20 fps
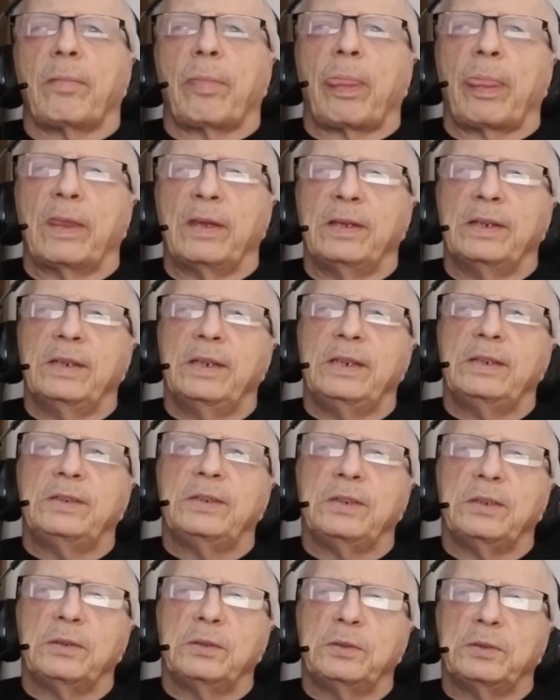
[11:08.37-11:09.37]
You need to
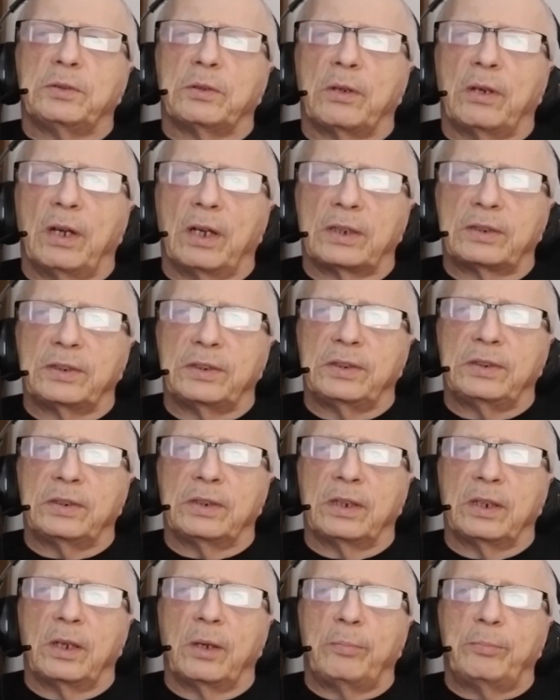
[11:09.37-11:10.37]
use your
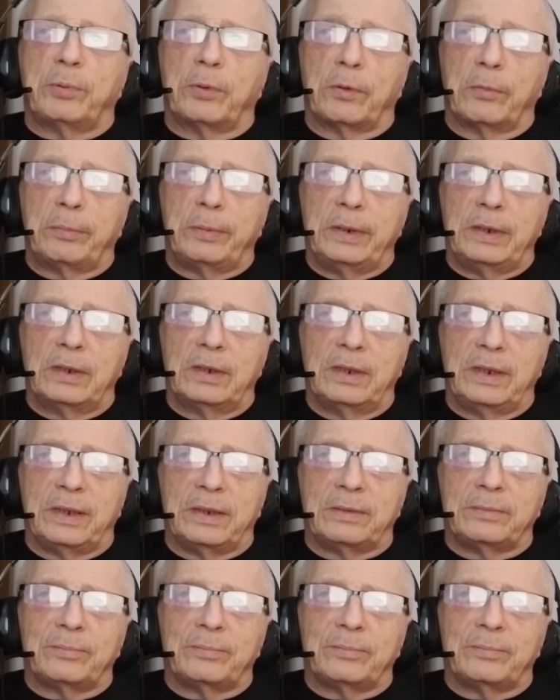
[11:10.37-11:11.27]
oxygen appropriately.